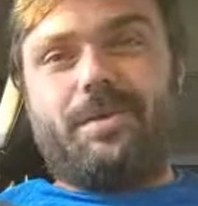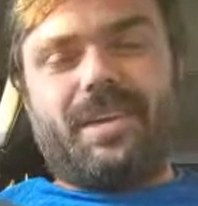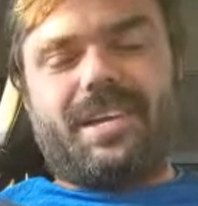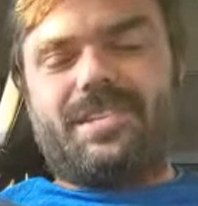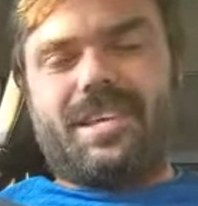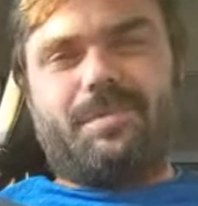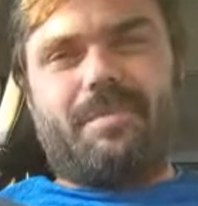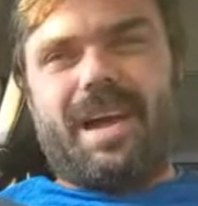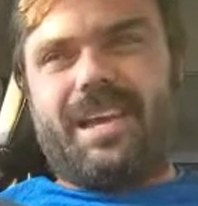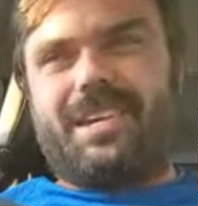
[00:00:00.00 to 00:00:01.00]
I said,
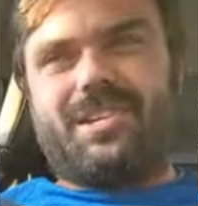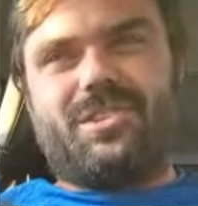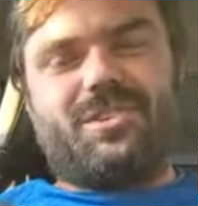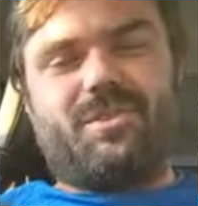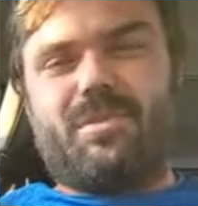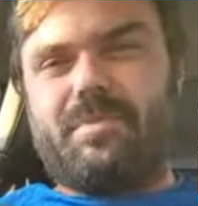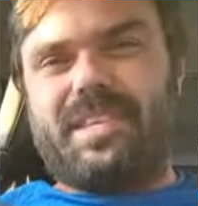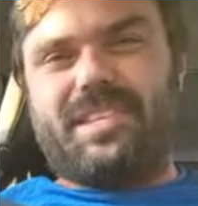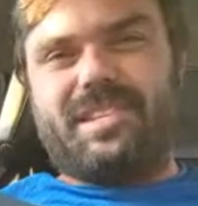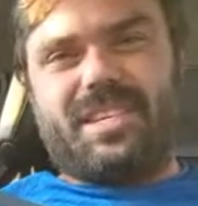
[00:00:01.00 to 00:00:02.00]
my concern would be
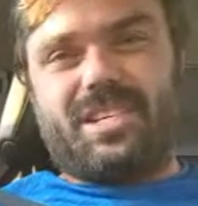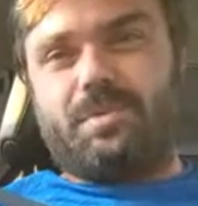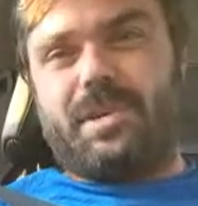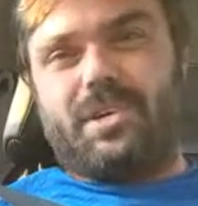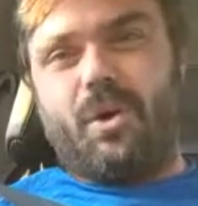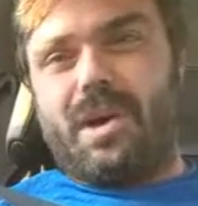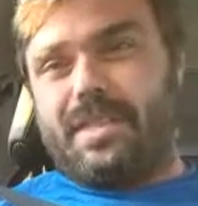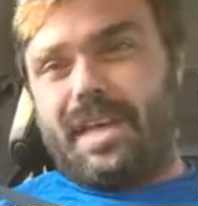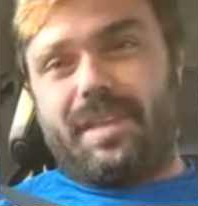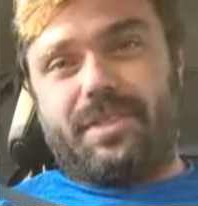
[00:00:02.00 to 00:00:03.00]
the sticks, but knowing
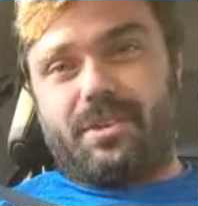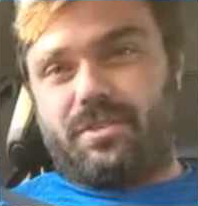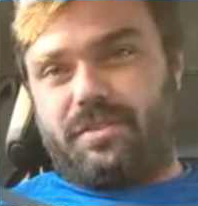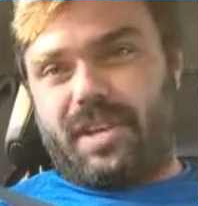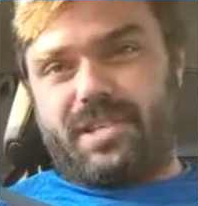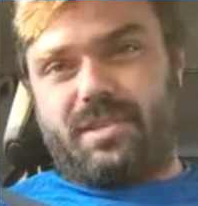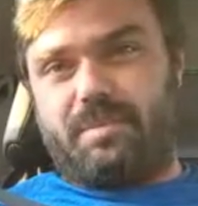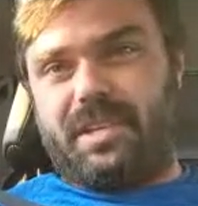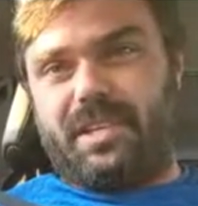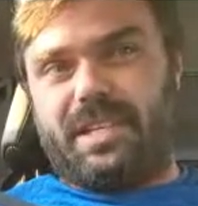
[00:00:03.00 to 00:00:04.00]
that there's
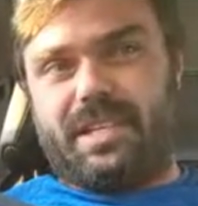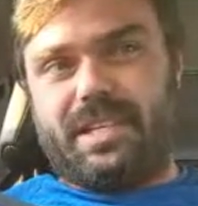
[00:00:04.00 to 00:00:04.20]
flexibility